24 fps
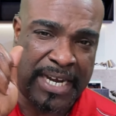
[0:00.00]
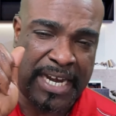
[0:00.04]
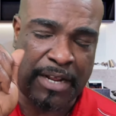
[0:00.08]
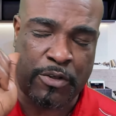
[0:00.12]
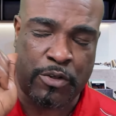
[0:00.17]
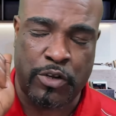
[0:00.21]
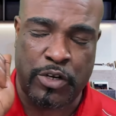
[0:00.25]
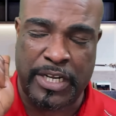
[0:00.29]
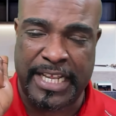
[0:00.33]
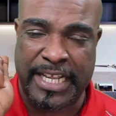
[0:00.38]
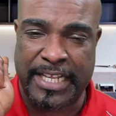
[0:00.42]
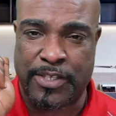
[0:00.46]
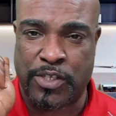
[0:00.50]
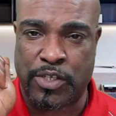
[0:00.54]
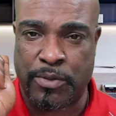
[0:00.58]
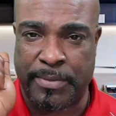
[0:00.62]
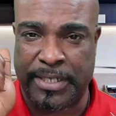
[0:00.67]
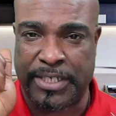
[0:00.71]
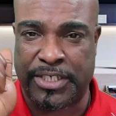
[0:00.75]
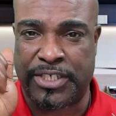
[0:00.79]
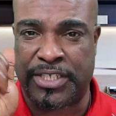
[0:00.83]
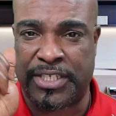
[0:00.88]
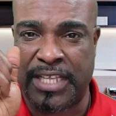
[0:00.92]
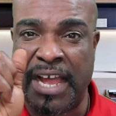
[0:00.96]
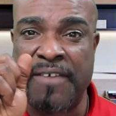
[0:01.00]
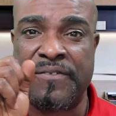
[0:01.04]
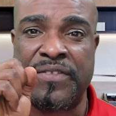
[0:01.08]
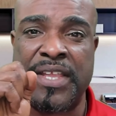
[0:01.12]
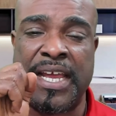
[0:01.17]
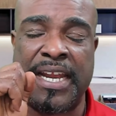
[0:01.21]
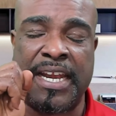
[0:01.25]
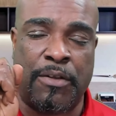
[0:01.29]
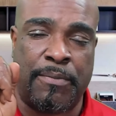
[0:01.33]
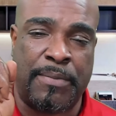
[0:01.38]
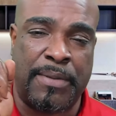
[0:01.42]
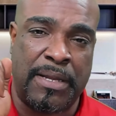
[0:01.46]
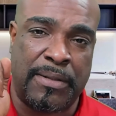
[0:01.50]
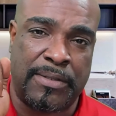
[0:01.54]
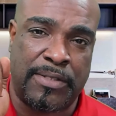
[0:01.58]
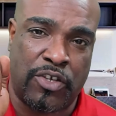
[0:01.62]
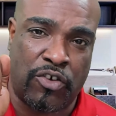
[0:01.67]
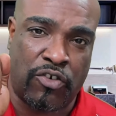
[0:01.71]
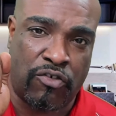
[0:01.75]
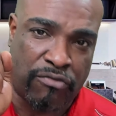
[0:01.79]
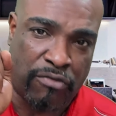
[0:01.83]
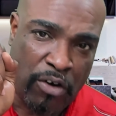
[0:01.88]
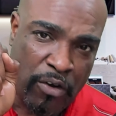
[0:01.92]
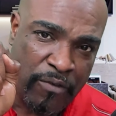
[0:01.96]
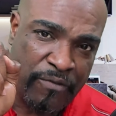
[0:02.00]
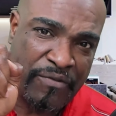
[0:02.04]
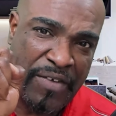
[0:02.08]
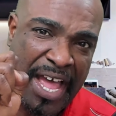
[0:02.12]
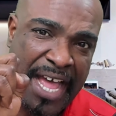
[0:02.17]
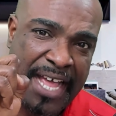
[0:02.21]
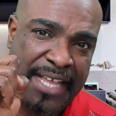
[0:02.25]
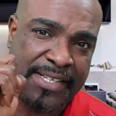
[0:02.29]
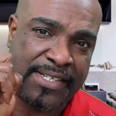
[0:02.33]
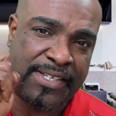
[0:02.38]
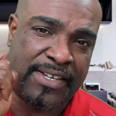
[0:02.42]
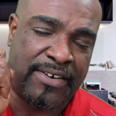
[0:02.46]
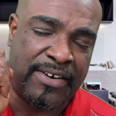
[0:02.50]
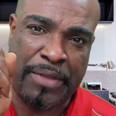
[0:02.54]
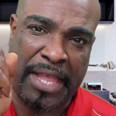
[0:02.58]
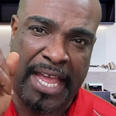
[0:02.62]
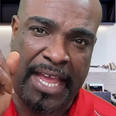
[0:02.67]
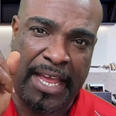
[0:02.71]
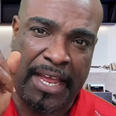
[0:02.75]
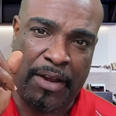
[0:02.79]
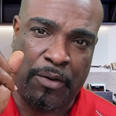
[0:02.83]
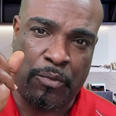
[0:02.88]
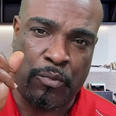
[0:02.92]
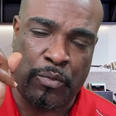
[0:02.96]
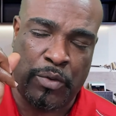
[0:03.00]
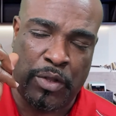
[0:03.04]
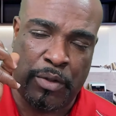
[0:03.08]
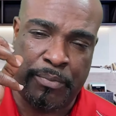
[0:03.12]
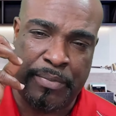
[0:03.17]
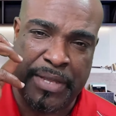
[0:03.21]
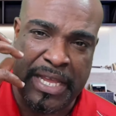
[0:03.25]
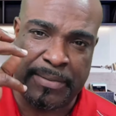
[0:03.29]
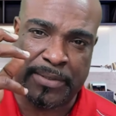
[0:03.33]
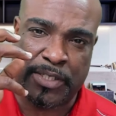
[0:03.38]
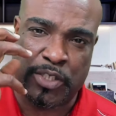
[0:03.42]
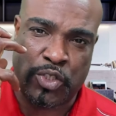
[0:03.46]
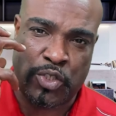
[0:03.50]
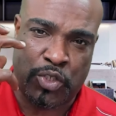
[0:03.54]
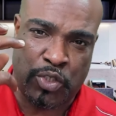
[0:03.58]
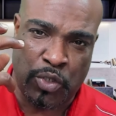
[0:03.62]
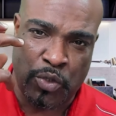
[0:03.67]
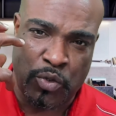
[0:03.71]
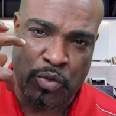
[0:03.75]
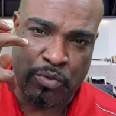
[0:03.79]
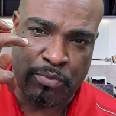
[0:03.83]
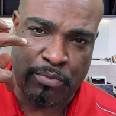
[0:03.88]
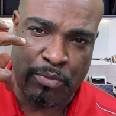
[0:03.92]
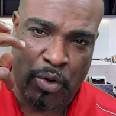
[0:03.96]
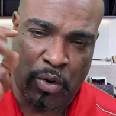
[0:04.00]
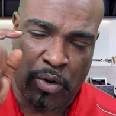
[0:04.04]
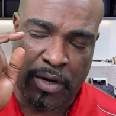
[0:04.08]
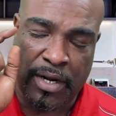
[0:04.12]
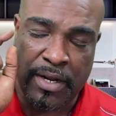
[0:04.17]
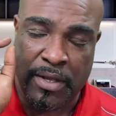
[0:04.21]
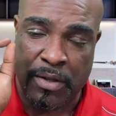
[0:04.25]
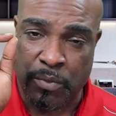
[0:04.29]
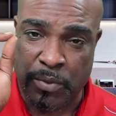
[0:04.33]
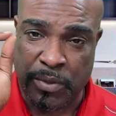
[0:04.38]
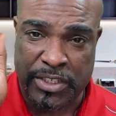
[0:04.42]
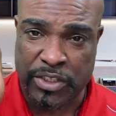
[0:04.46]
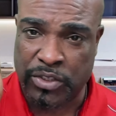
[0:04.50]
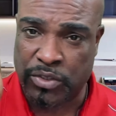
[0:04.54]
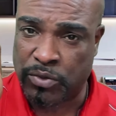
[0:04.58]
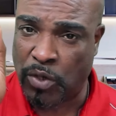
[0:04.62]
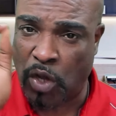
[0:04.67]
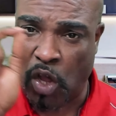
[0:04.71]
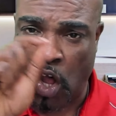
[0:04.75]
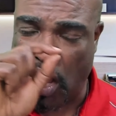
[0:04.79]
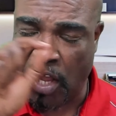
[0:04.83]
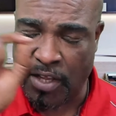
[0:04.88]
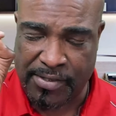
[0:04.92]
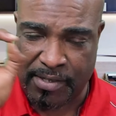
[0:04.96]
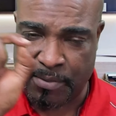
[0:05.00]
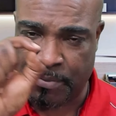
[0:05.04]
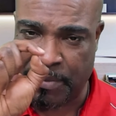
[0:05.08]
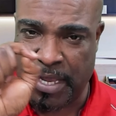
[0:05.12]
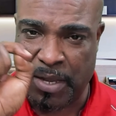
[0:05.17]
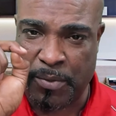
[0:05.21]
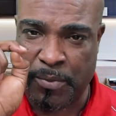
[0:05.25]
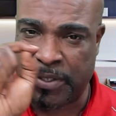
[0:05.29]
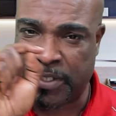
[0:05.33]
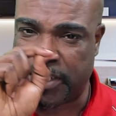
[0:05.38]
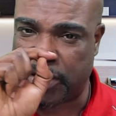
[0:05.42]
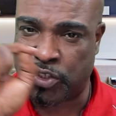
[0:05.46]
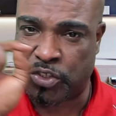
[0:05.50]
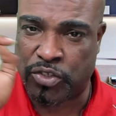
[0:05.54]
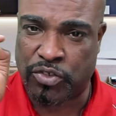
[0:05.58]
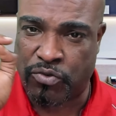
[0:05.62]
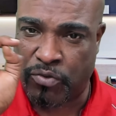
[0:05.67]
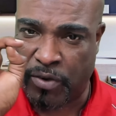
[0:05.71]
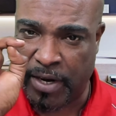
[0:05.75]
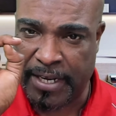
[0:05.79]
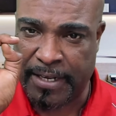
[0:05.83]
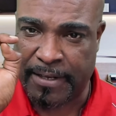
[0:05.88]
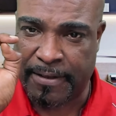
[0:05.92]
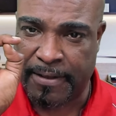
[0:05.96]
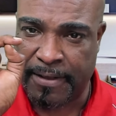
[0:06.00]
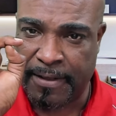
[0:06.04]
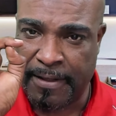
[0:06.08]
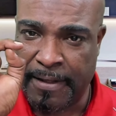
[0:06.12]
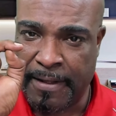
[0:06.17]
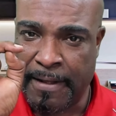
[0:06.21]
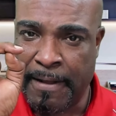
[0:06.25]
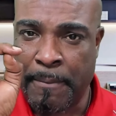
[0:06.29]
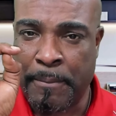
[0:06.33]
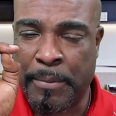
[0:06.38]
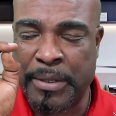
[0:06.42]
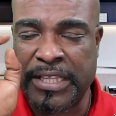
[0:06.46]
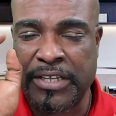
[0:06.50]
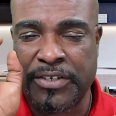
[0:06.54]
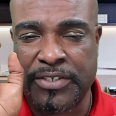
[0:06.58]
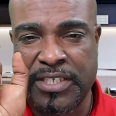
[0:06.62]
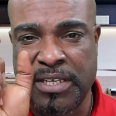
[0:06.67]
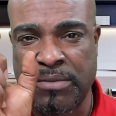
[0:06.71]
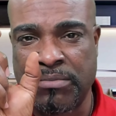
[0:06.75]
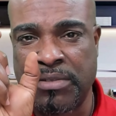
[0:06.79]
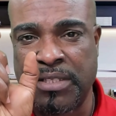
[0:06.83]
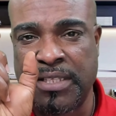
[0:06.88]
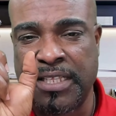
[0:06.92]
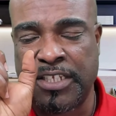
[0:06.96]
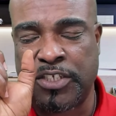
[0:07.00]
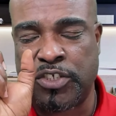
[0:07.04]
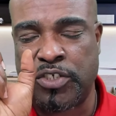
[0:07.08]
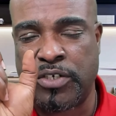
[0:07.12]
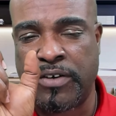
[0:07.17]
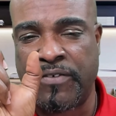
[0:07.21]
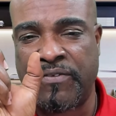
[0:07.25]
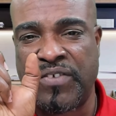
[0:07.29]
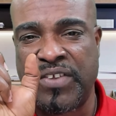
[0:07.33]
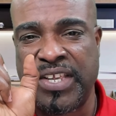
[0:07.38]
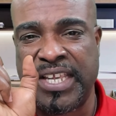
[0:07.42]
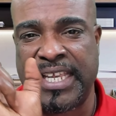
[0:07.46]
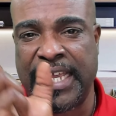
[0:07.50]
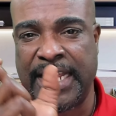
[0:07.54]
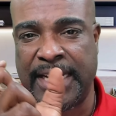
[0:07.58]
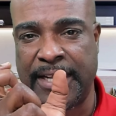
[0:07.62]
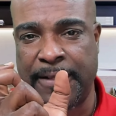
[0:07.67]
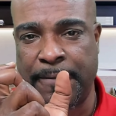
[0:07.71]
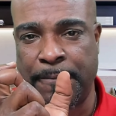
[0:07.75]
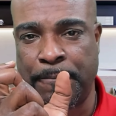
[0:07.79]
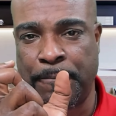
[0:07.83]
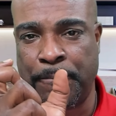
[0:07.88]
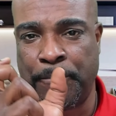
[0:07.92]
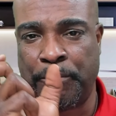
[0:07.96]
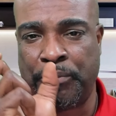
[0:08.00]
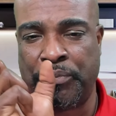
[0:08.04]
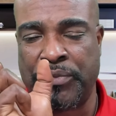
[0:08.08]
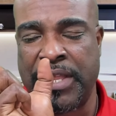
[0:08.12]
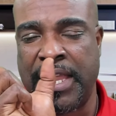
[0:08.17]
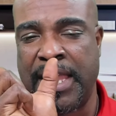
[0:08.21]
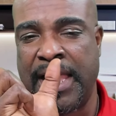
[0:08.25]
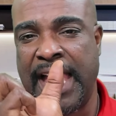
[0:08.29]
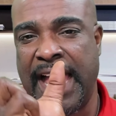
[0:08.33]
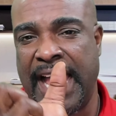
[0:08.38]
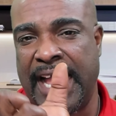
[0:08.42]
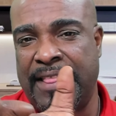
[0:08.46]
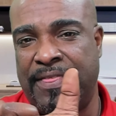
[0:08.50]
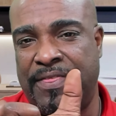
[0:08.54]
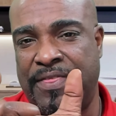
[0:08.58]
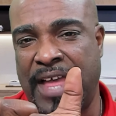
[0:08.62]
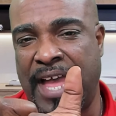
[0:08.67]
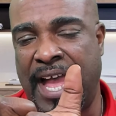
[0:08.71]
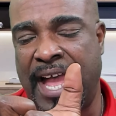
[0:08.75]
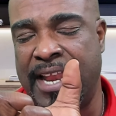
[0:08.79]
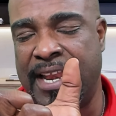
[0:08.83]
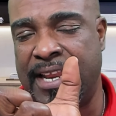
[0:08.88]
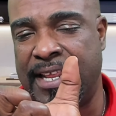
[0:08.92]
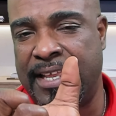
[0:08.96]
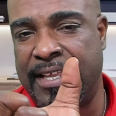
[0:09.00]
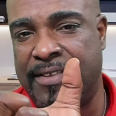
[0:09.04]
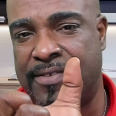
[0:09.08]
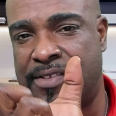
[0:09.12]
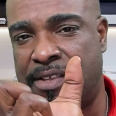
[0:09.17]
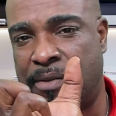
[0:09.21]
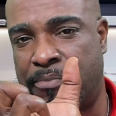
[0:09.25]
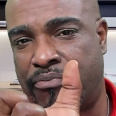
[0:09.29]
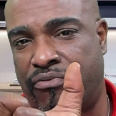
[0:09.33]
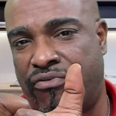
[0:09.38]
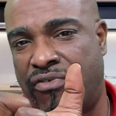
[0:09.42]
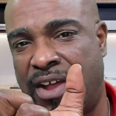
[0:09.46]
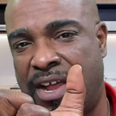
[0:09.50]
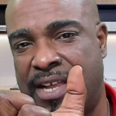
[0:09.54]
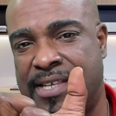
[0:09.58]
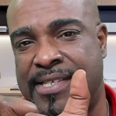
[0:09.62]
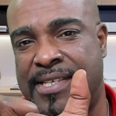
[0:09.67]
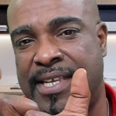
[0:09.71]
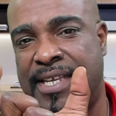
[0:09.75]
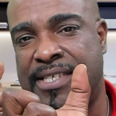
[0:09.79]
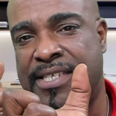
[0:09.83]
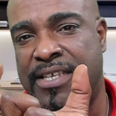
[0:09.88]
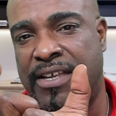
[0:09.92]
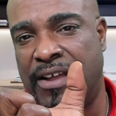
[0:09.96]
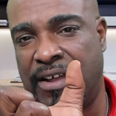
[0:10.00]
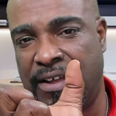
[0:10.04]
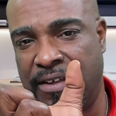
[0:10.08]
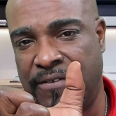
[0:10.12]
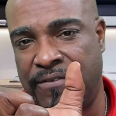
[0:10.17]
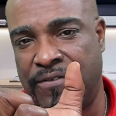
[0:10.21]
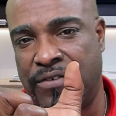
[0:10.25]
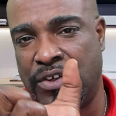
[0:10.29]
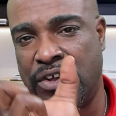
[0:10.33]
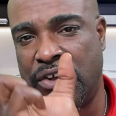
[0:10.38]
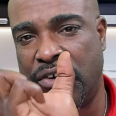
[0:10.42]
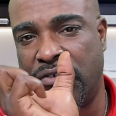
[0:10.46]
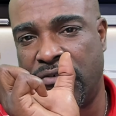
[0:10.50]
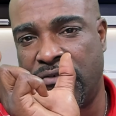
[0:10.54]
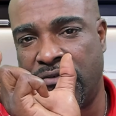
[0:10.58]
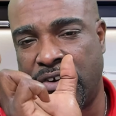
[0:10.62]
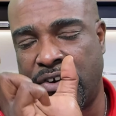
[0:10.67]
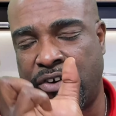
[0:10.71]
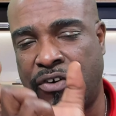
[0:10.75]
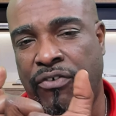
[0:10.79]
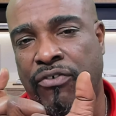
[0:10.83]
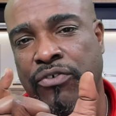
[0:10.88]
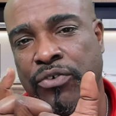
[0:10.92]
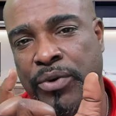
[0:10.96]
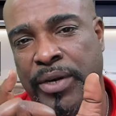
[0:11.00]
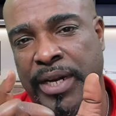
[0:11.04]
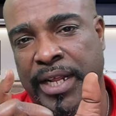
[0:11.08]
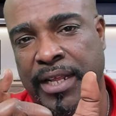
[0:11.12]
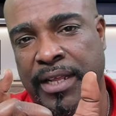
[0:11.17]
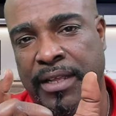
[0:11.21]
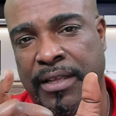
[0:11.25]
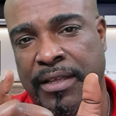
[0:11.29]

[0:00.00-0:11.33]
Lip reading: I'm going to get so much stuff done. I'll be able to grow faster and we'll be able to do more, which is awesome and which is great. But there's something that you're forgetting, and that is the process of recruiting.